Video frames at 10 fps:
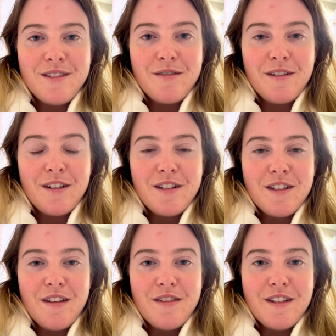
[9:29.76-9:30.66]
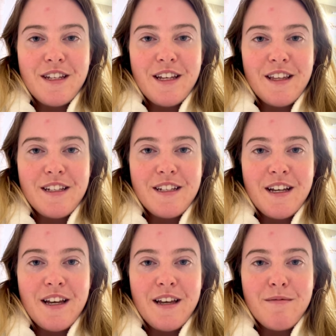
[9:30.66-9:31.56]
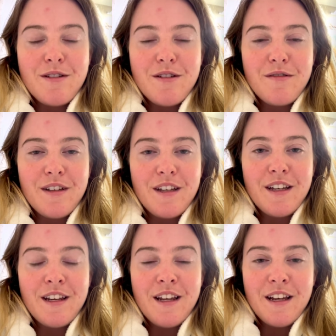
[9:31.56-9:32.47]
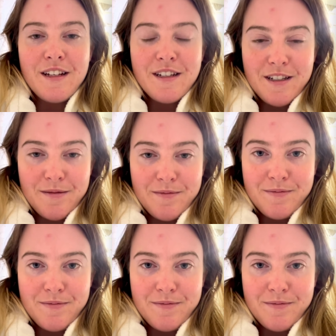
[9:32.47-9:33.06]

So we just have to take the time to reconnect